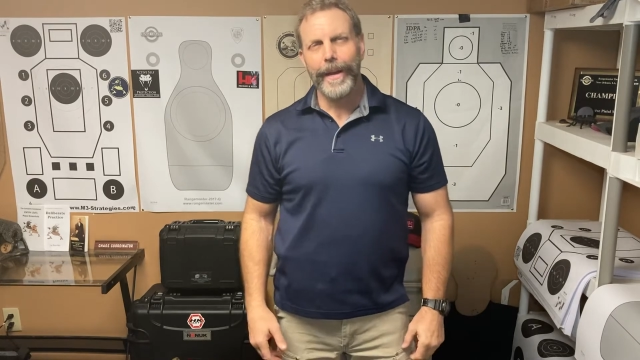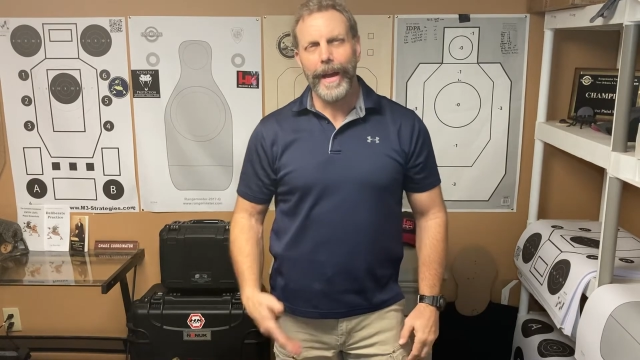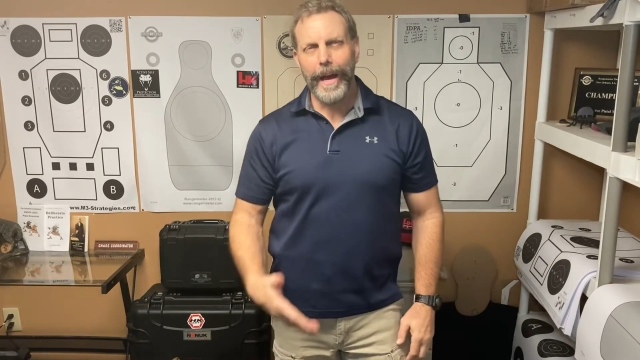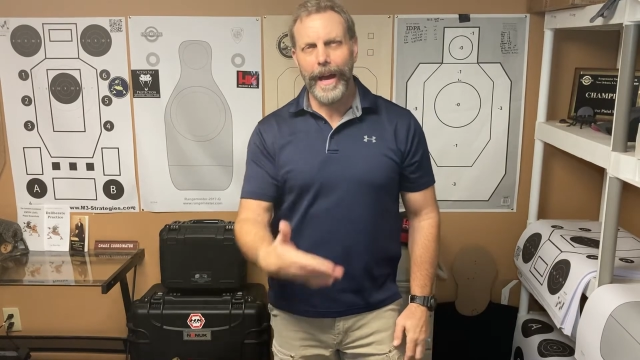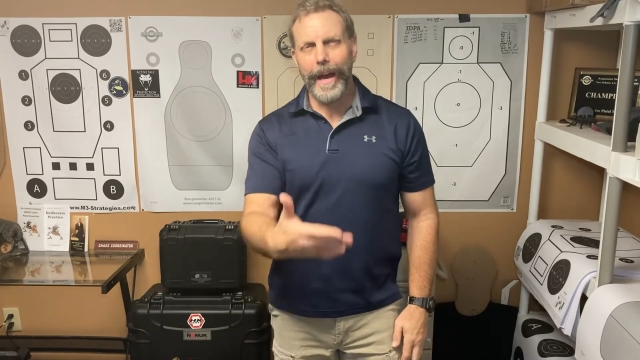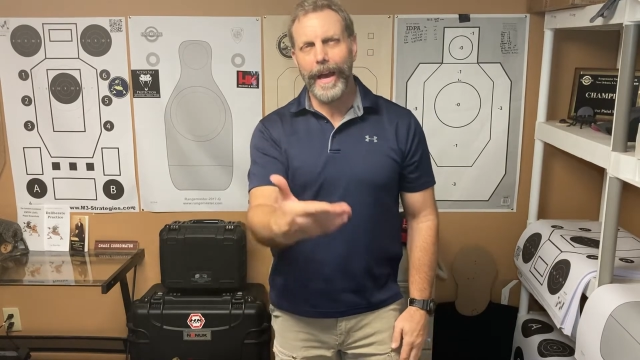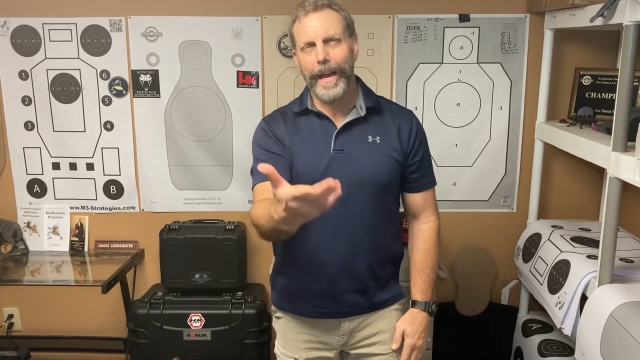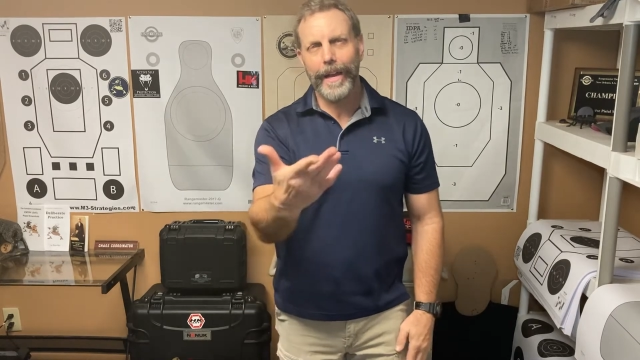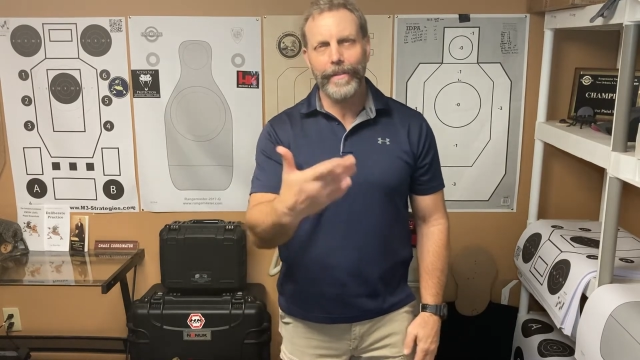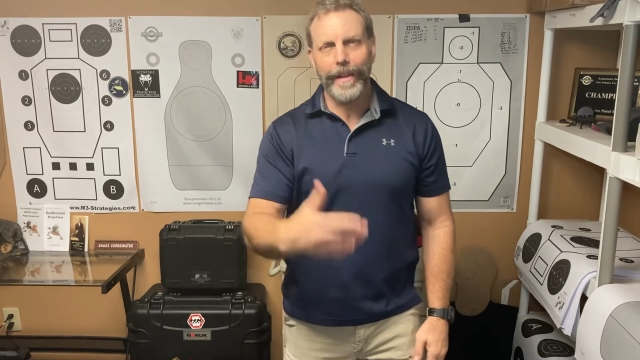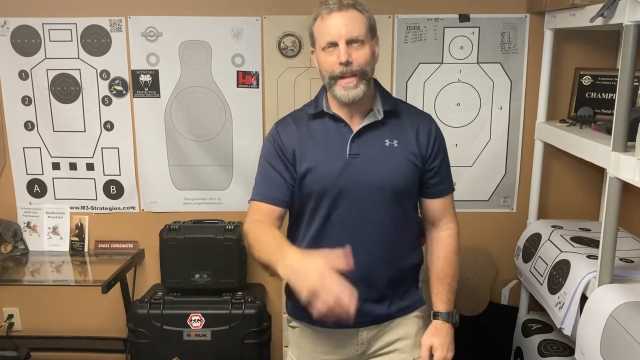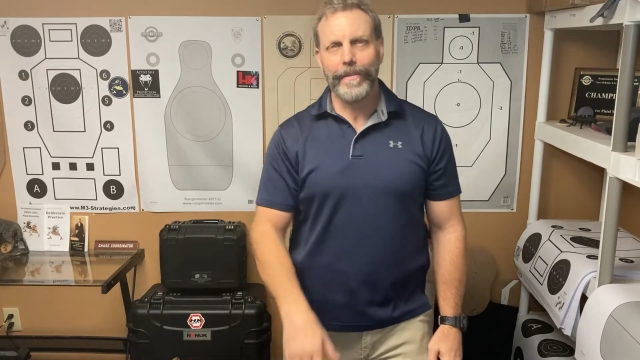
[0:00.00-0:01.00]
I got to
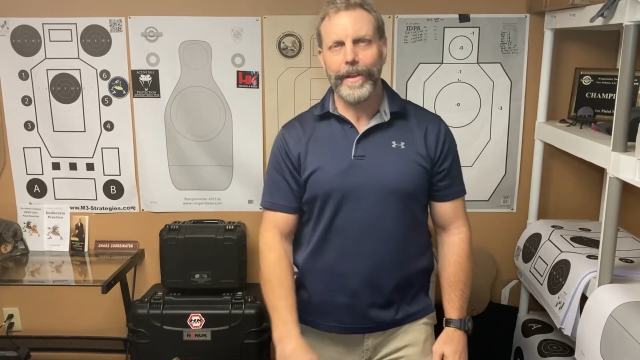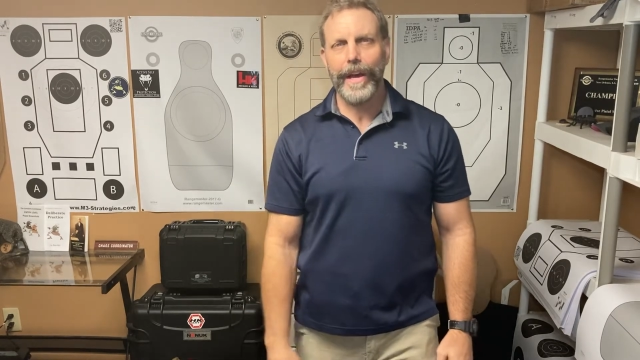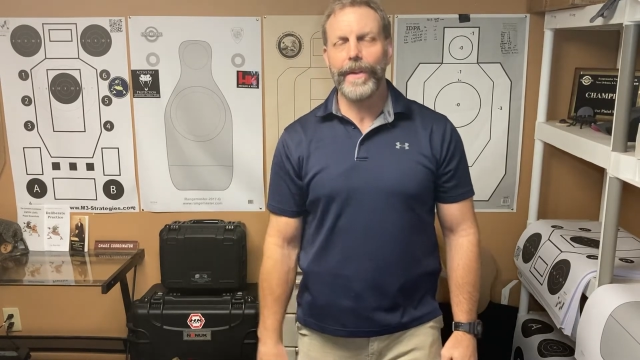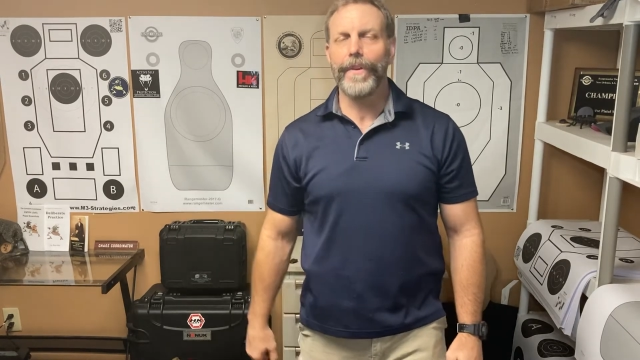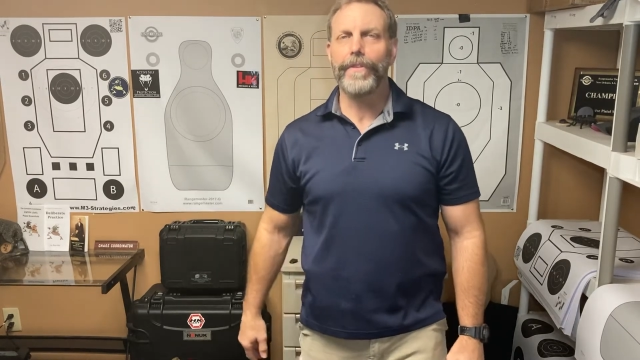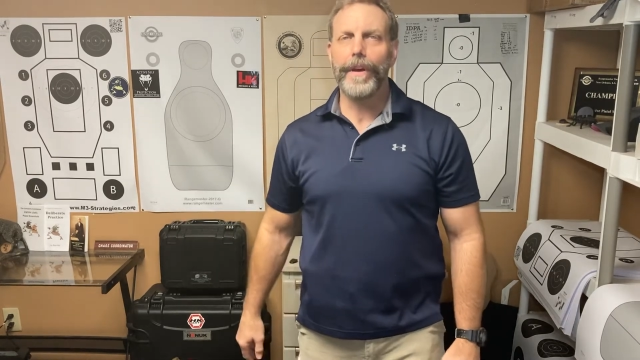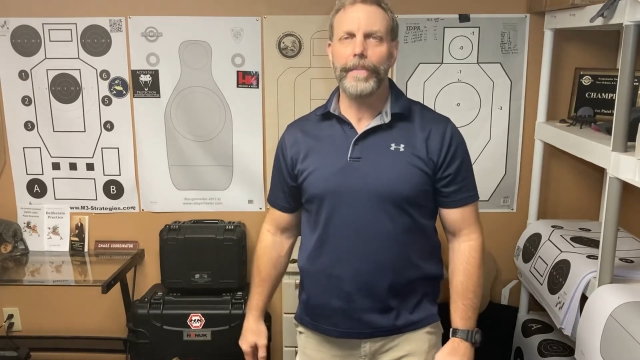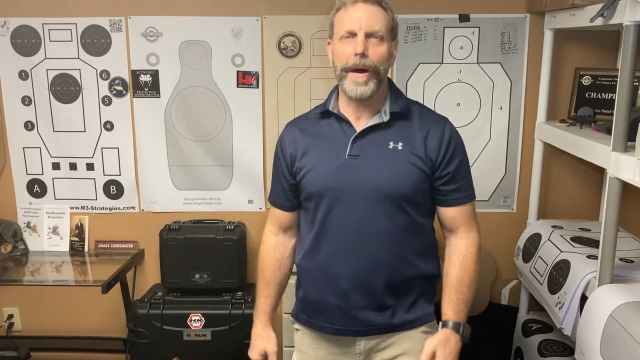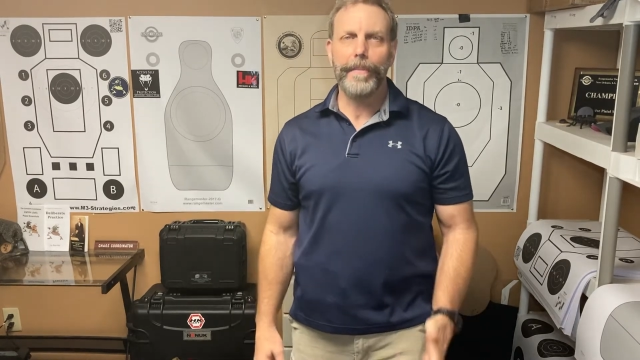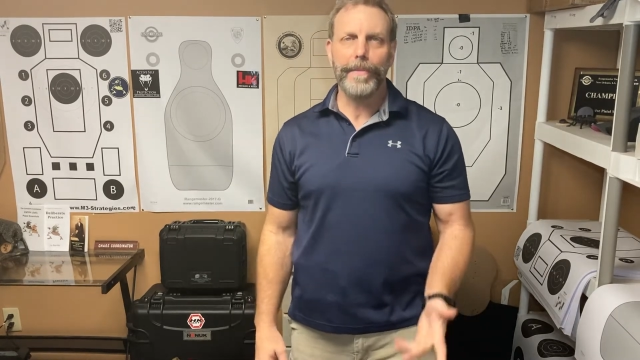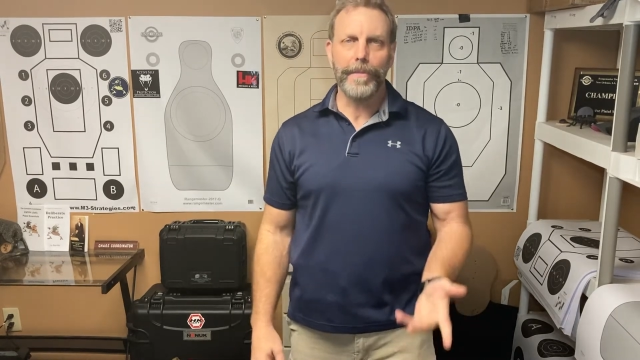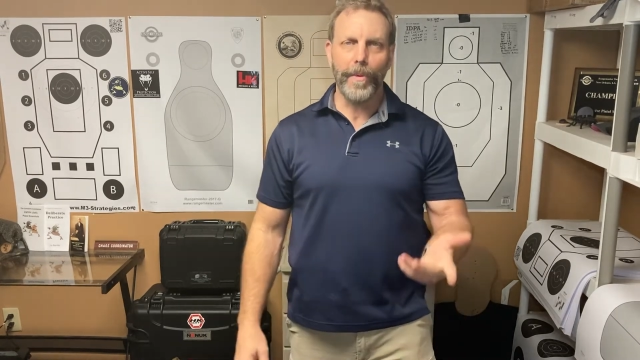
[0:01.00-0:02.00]
say that's kind of a
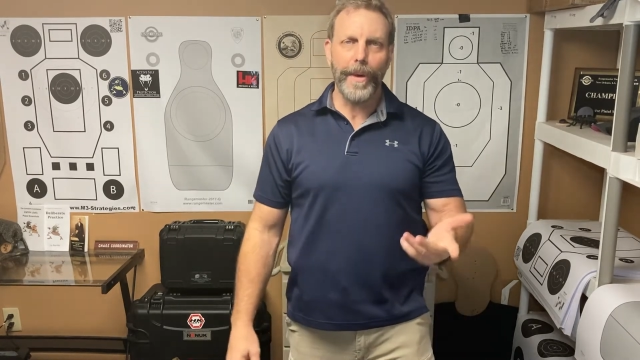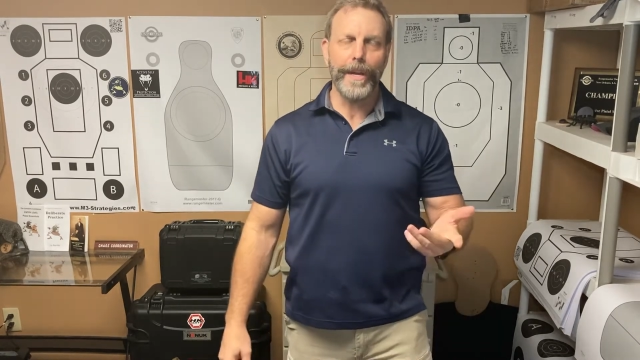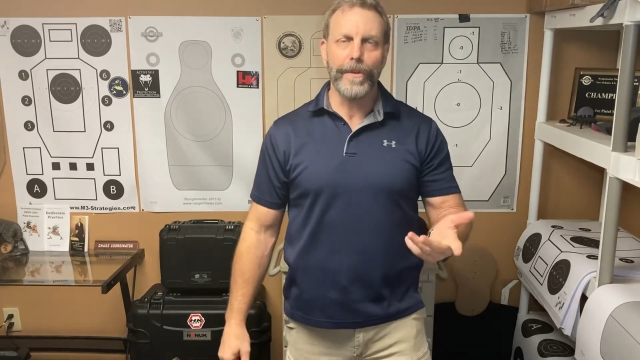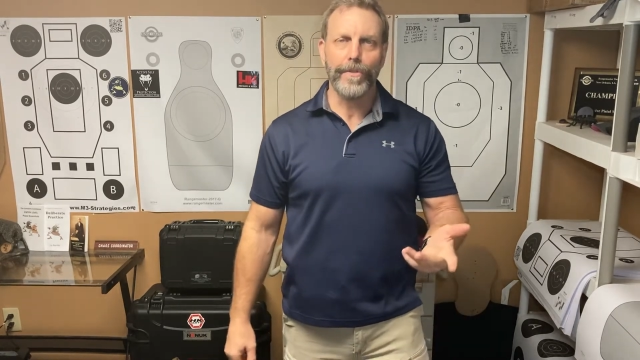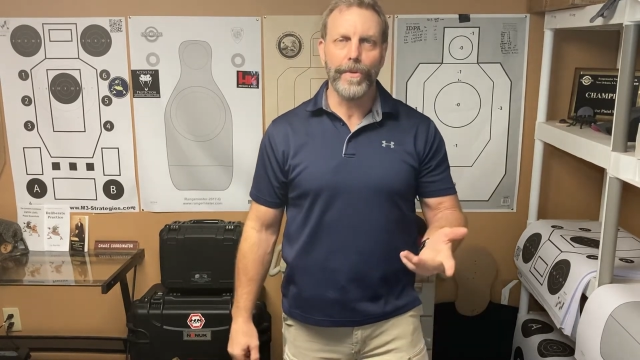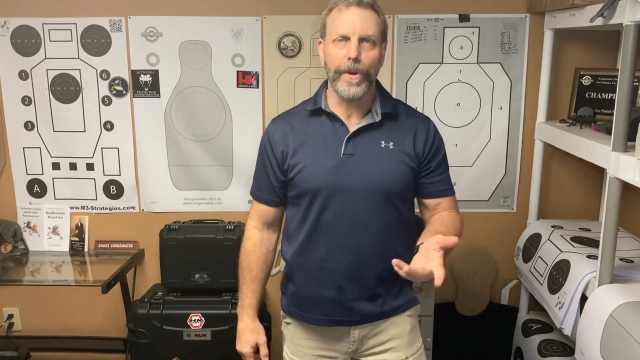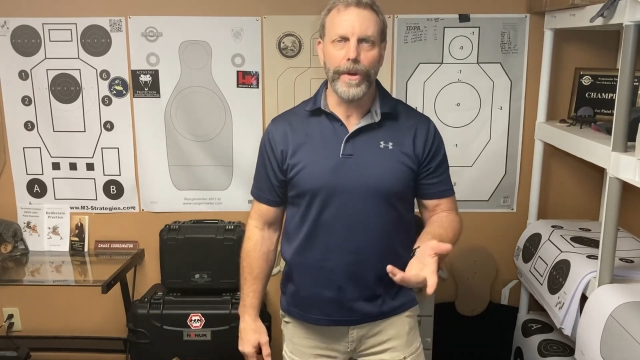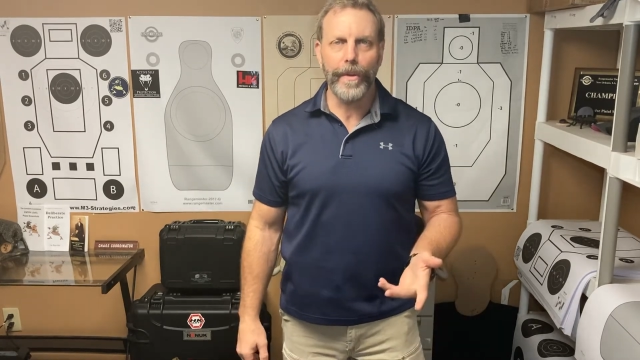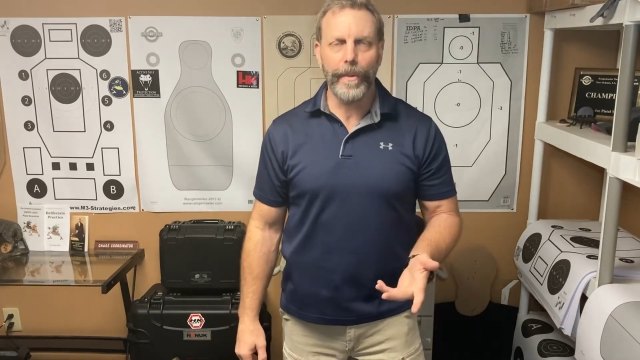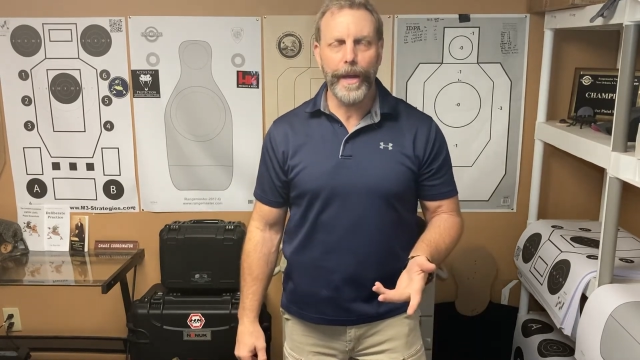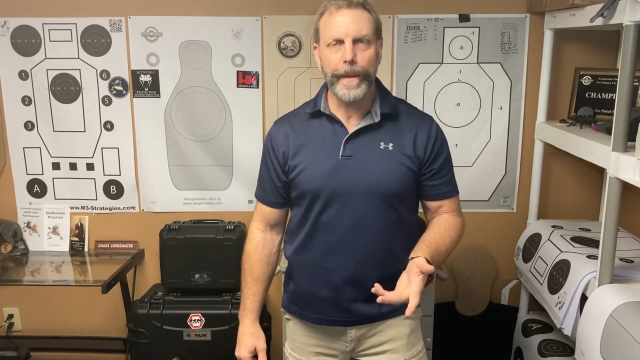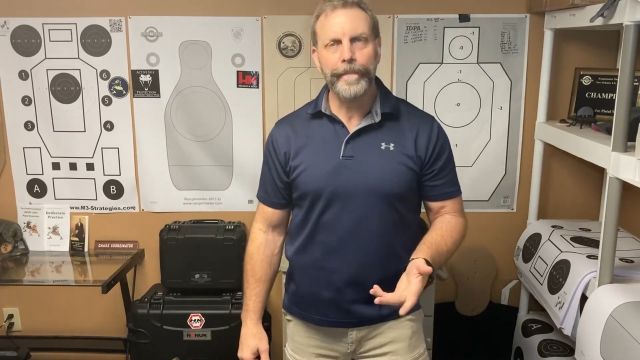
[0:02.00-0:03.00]
suboptimal way to draw
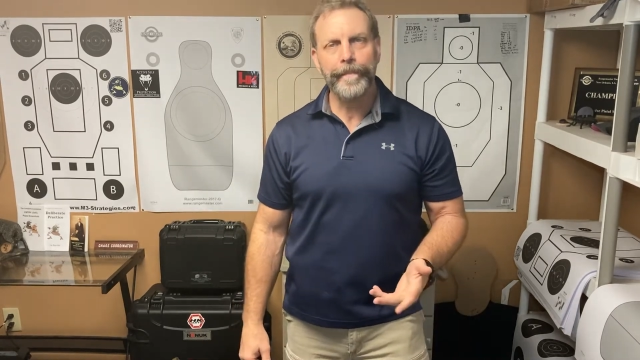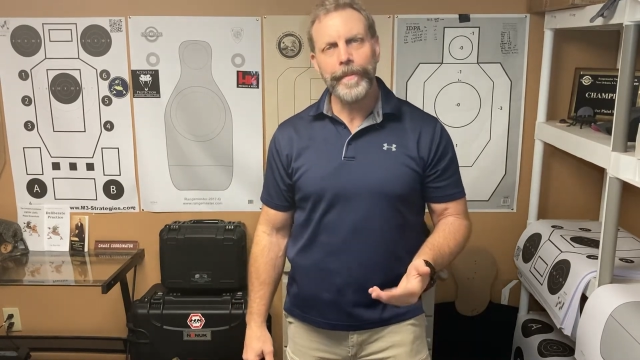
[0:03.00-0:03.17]
anyway.